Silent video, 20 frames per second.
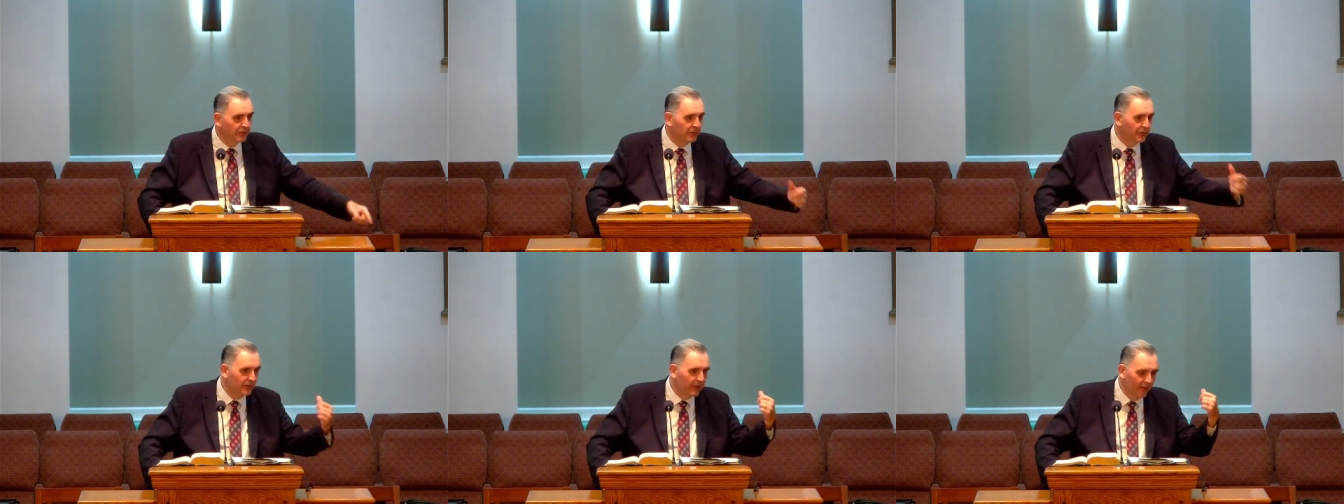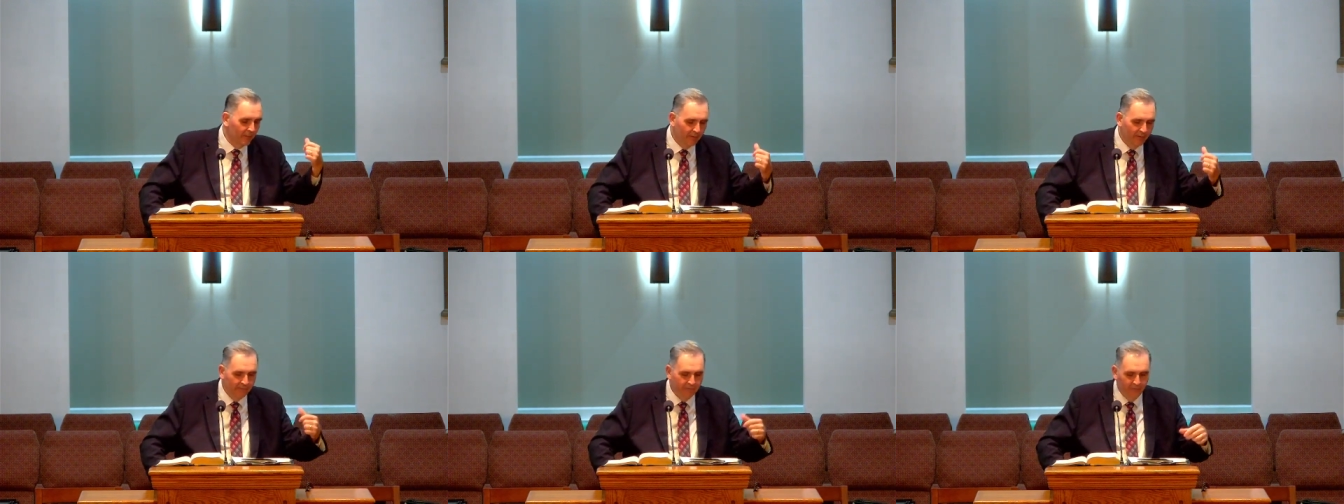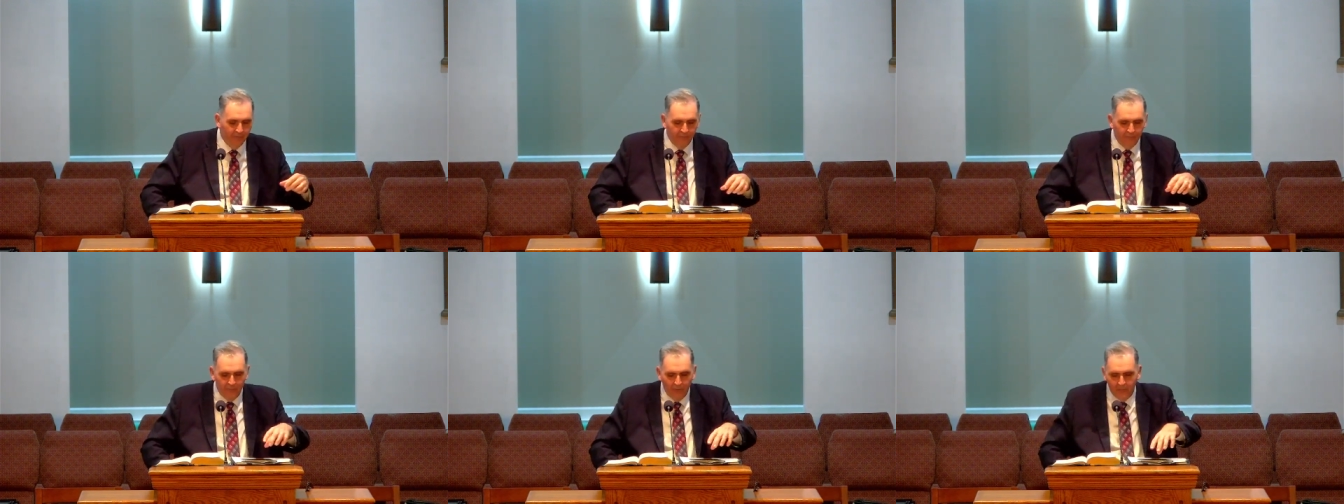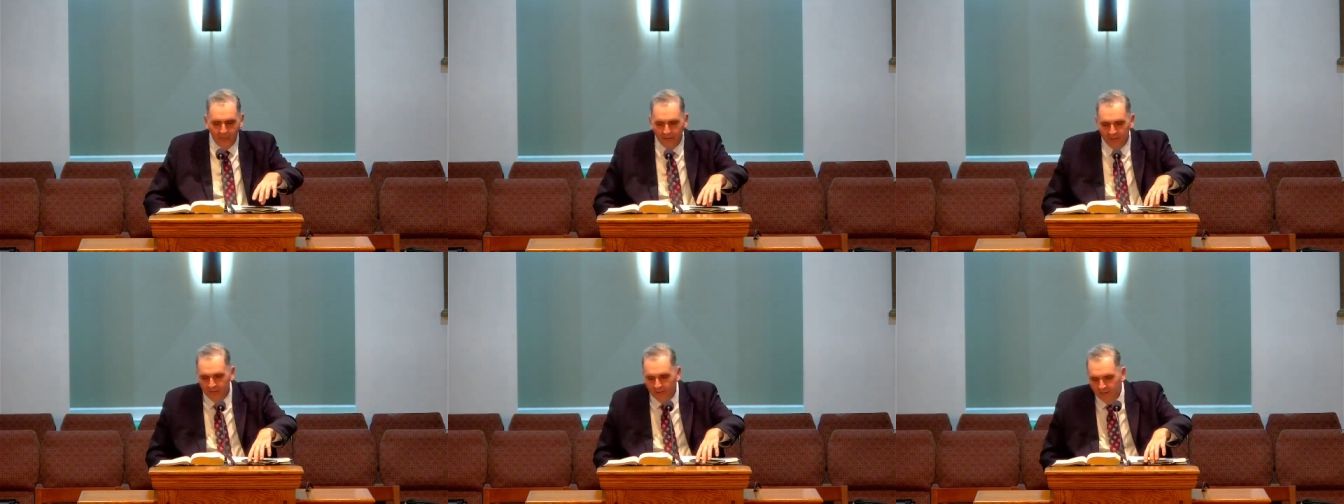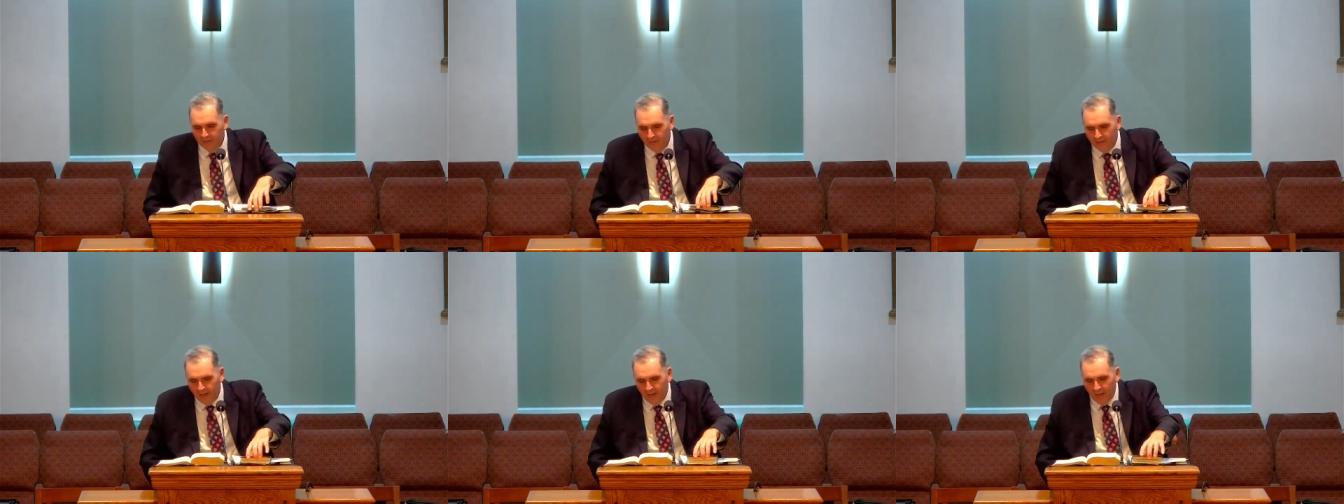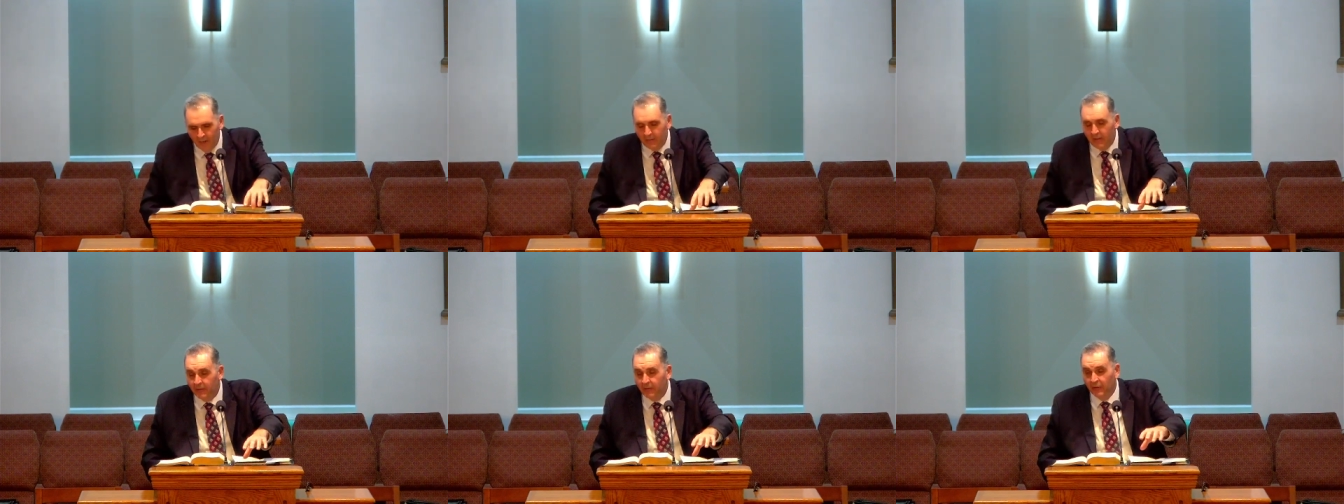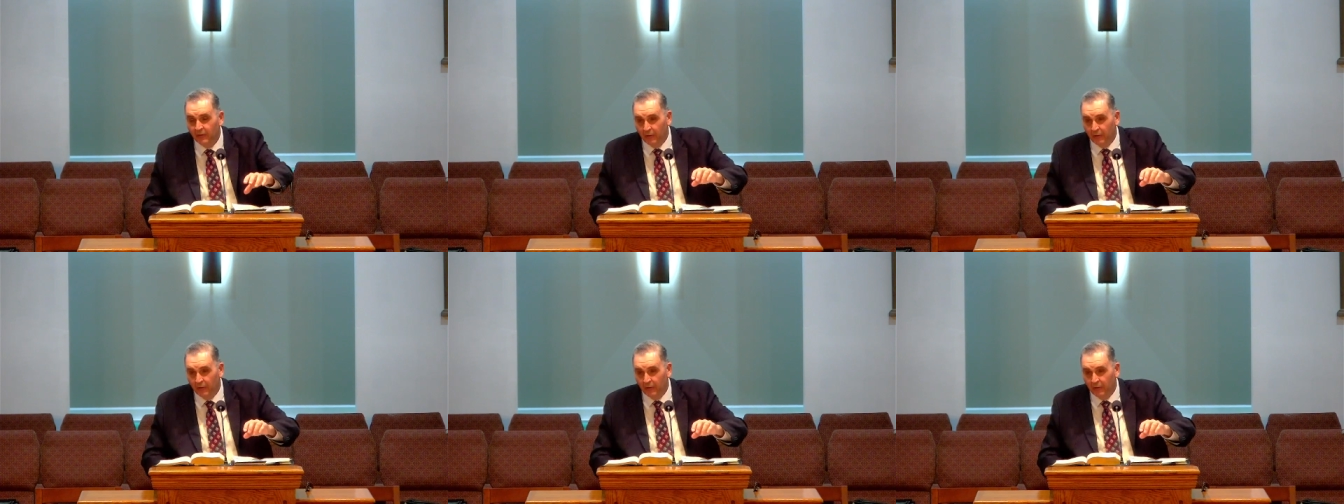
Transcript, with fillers: grab my phone for me? I'm going to do.